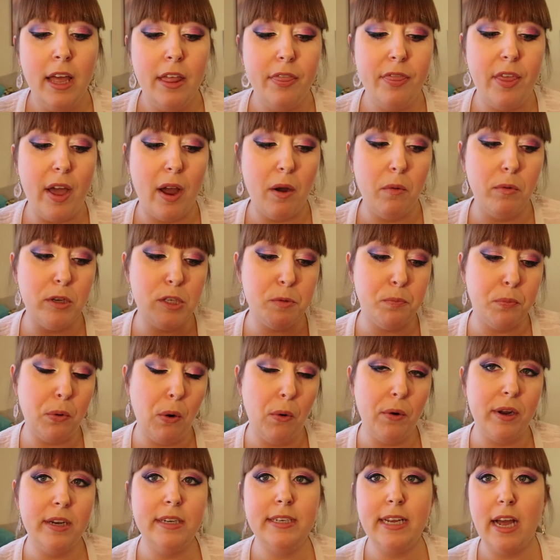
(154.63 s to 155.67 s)
that was
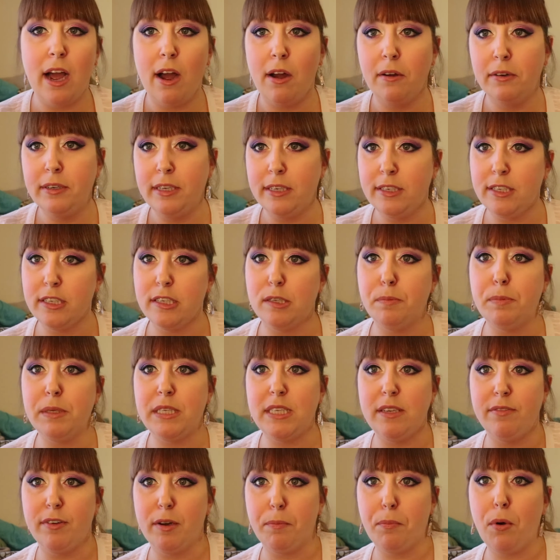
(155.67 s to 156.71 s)
broken down into
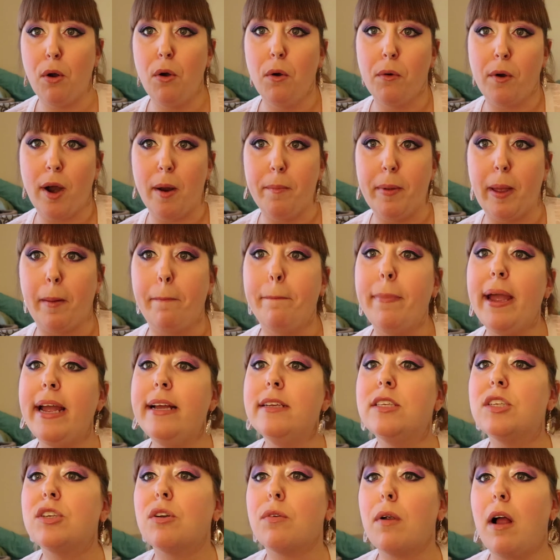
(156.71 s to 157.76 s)
specific programming
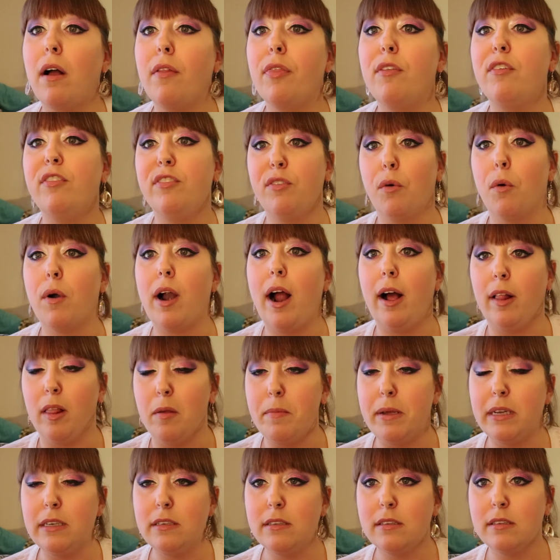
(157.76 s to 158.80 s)
based around the 4
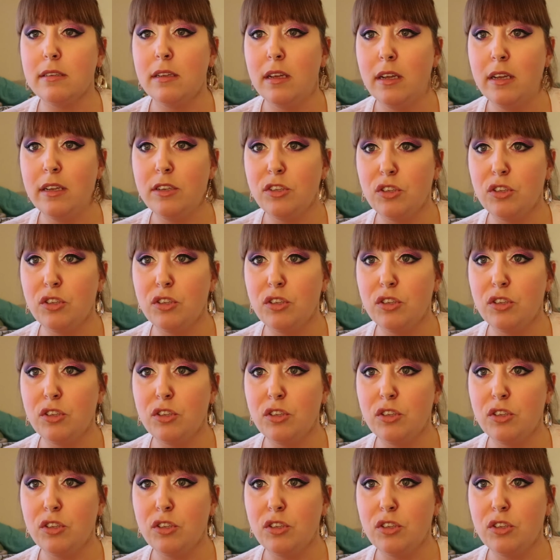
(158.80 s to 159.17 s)
elements.